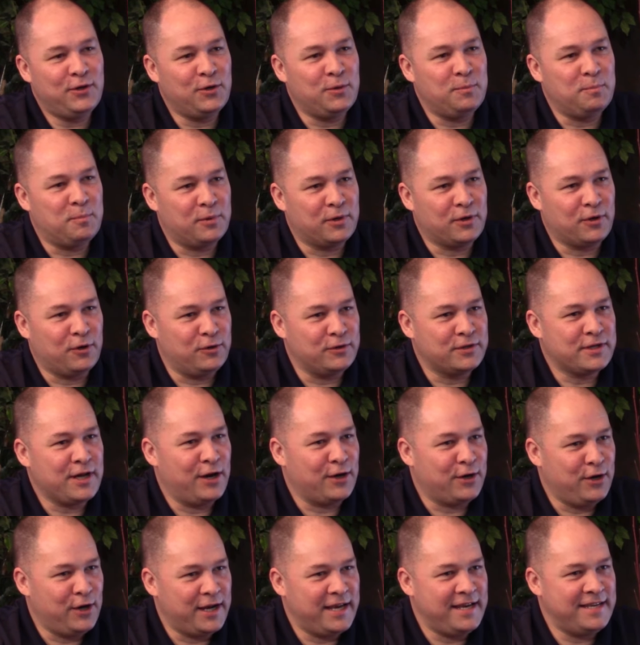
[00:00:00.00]
during Girl
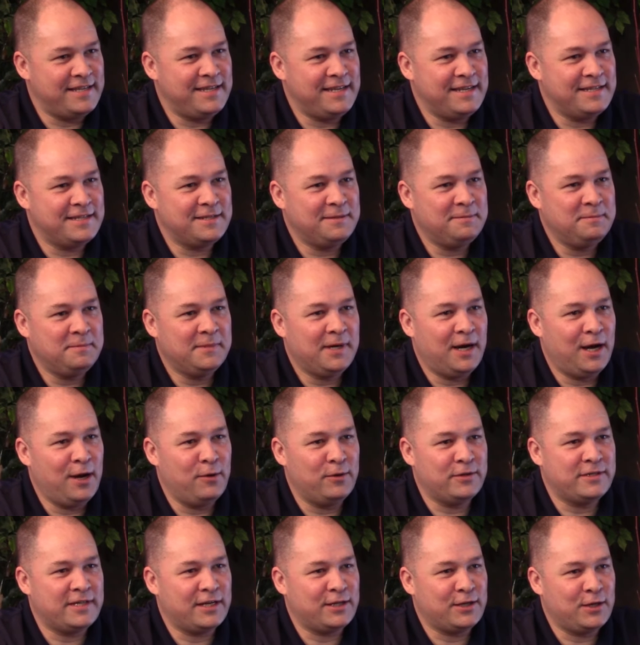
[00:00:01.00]
Scout cookie season, I
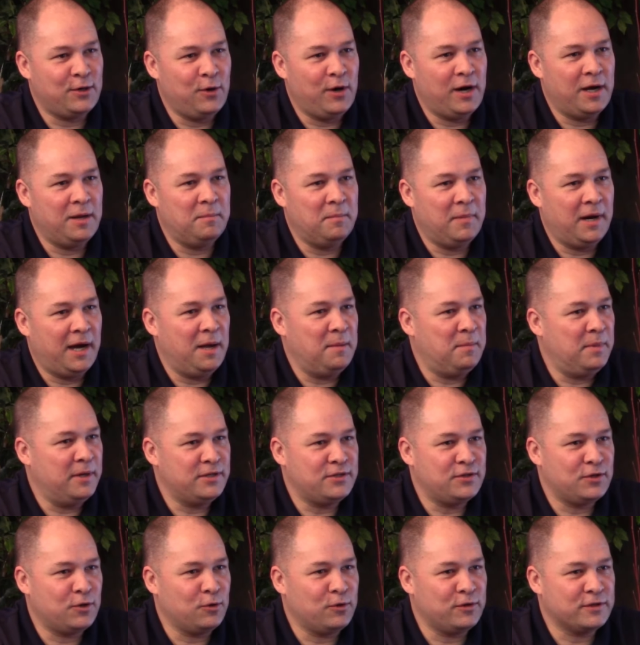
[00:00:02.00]
always like to go out and buy a
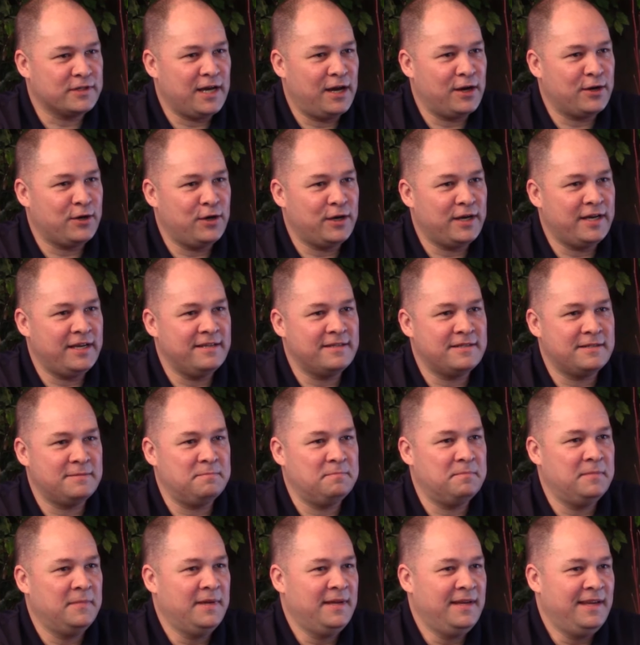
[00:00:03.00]
bunch of Girl Scout cookies,
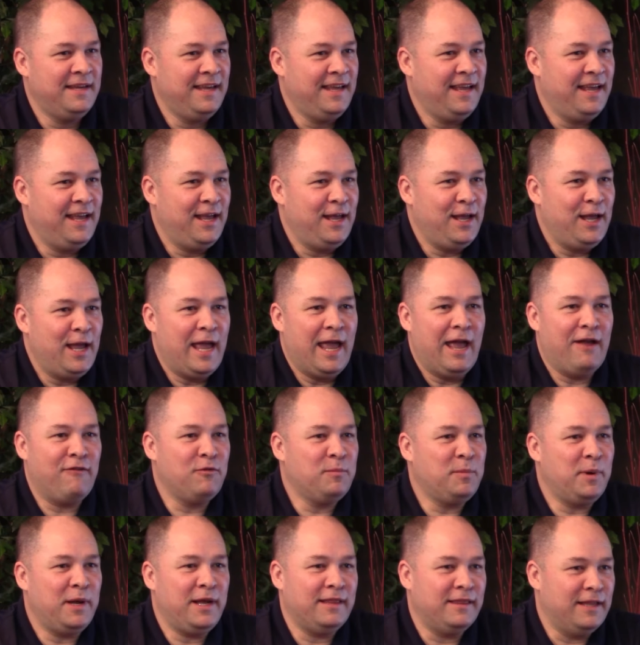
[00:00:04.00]
and
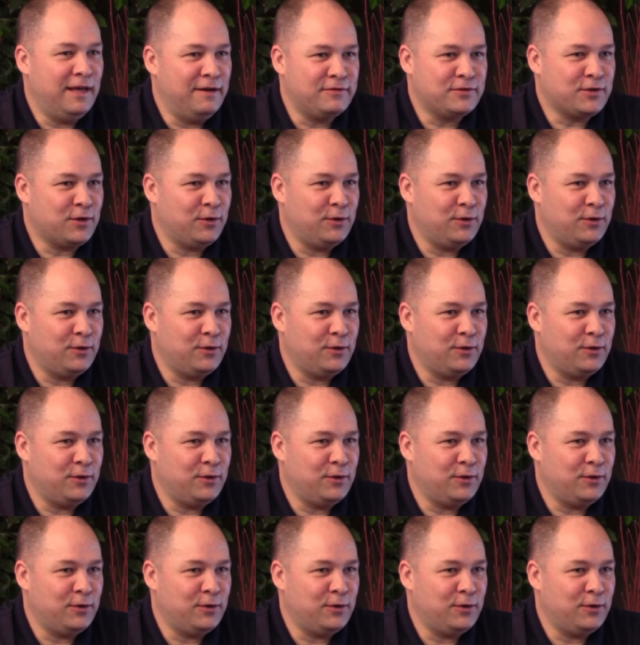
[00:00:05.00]
everybody loves